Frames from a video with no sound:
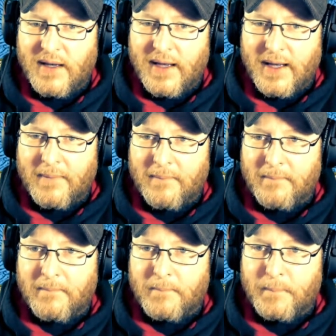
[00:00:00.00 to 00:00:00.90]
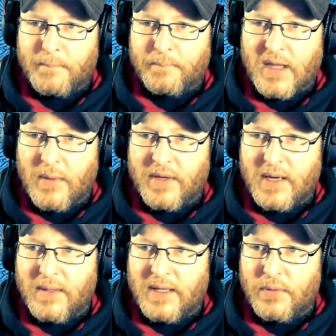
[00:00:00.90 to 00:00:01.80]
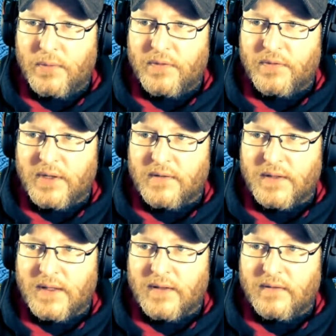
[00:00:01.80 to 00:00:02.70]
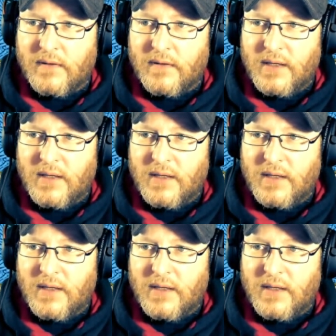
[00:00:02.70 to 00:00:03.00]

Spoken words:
And we're going to play all 3 of these.